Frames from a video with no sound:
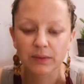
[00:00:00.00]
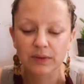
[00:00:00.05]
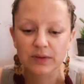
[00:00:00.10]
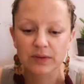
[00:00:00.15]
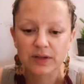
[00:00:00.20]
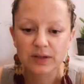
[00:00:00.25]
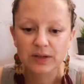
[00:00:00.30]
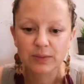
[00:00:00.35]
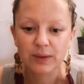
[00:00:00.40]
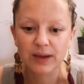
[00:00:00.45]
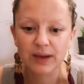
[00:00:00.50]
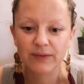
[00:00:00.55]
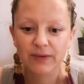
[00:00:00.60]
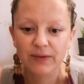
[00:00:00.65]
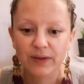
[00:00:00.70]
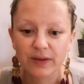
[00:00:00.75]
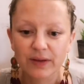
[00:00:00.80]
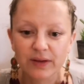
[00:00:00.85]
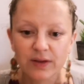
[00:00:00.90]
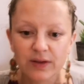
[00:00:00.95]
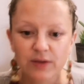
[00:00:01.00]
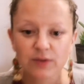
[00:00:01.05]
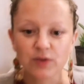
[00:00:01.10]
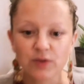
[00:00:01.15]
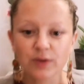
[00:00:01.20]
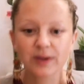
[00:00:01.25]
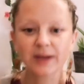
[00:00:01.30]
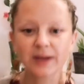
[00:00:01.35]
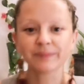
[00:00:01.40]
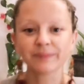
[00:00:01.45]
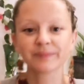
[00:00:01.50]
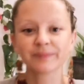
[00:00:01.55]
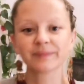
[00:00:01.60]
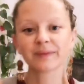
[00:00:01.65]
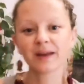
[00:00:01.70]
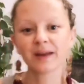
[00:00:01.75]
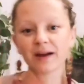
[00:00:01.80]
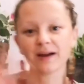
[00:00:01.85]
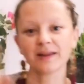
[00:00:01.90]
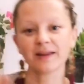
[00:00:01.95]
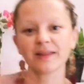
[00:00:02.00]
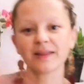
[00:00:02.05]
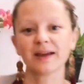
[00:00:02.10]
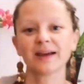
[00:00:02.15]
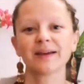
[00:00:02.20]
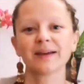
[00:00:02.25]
just wave at the new joiner. Hi there.